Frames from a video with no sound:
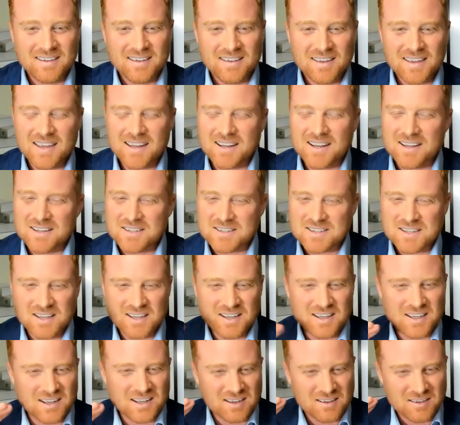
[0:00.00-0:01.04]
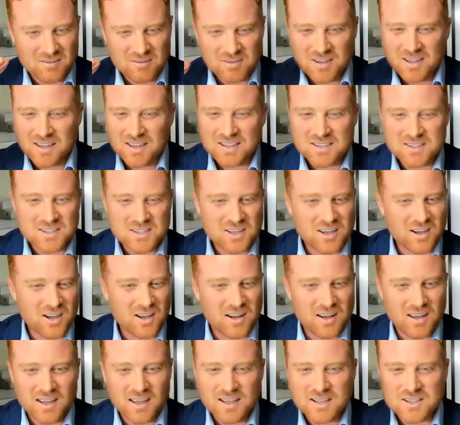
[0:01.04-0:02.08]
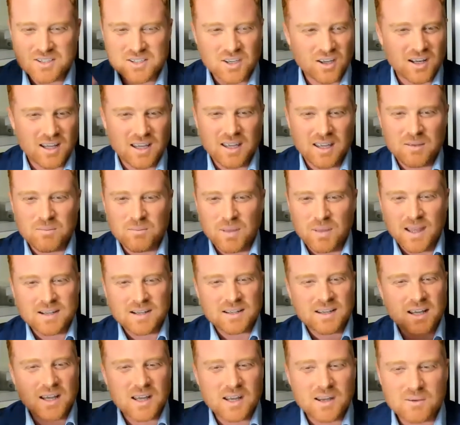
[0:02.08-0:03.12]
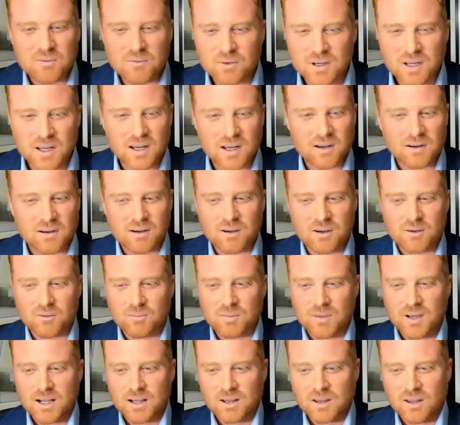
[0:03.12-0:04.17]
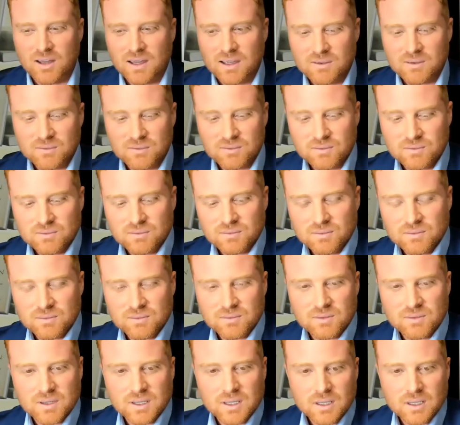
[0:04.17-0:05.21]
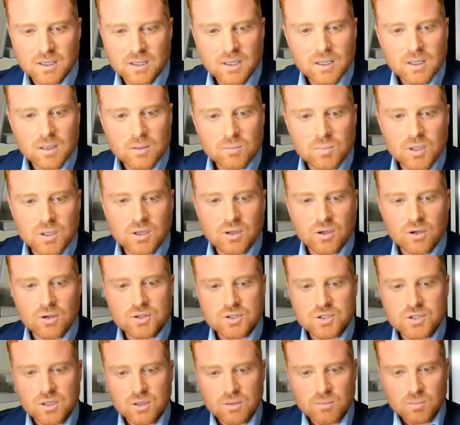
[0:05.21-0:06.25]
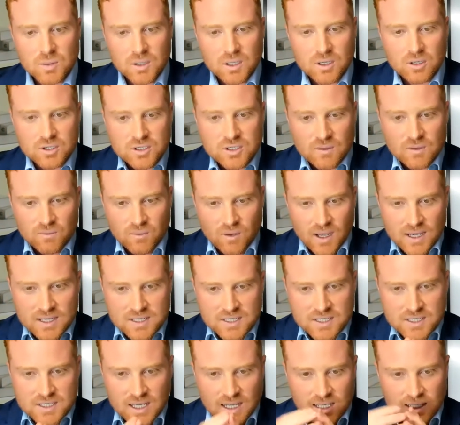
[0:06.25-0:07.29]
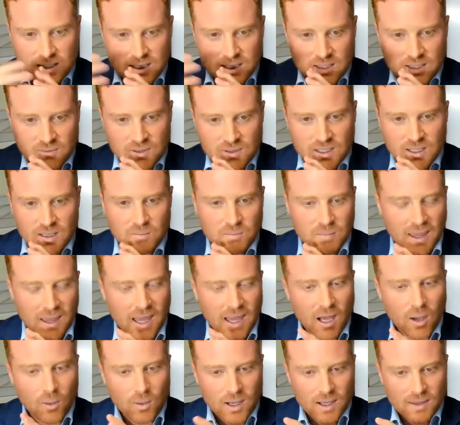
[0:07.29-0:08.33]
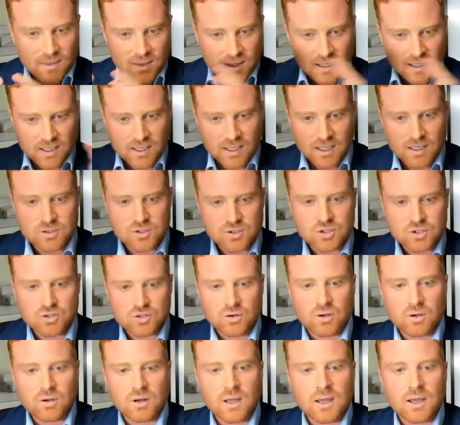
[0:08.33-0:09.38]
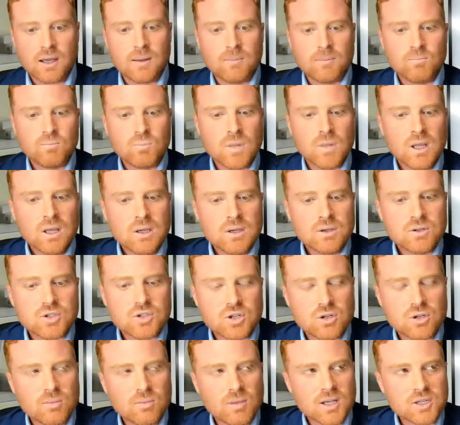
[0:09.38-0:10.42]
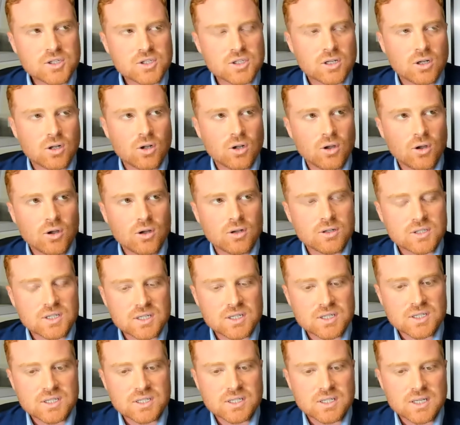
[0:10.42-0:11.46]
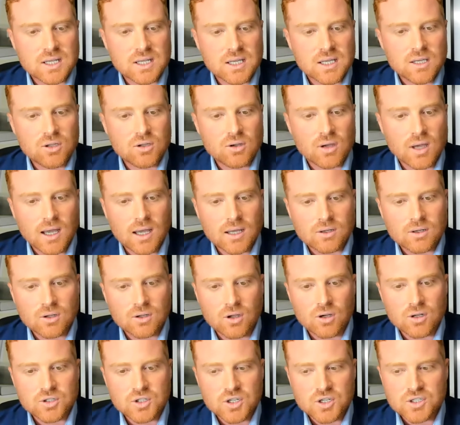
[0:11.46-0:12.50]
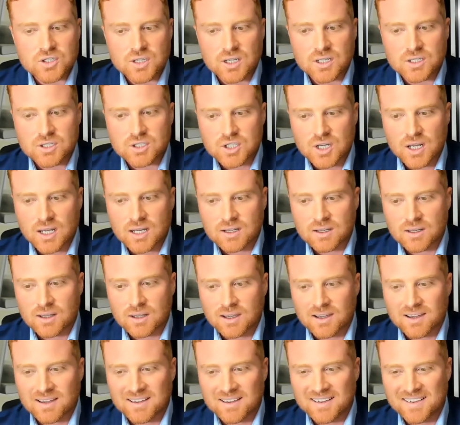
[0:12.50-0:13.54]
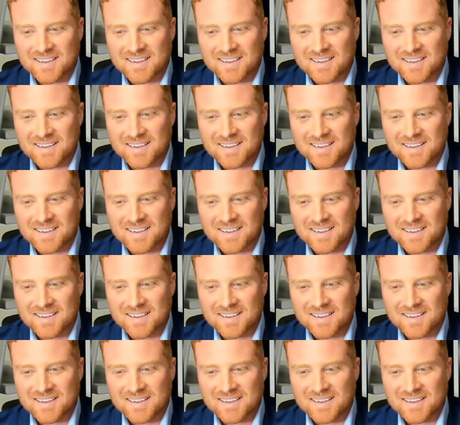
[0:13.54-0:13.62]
it is it, it's gonna it's gonna impact every area of my life because because if i start giving it power then it gets stronger so you must learn to see your unconscious agenda